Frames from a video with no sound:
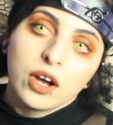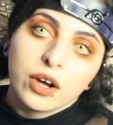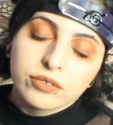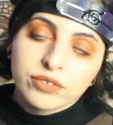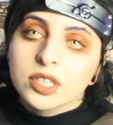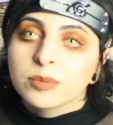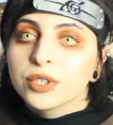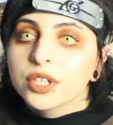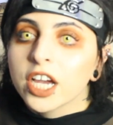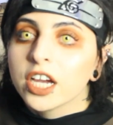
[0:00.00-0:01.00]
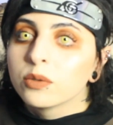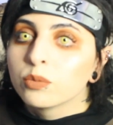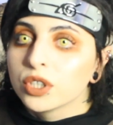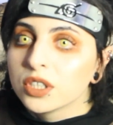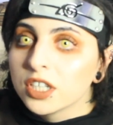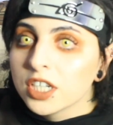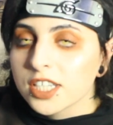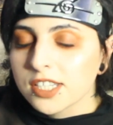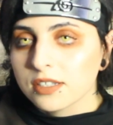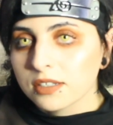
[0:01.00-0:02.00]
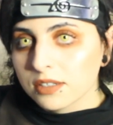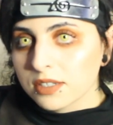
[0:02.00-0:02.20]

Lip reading: on Facebook and would still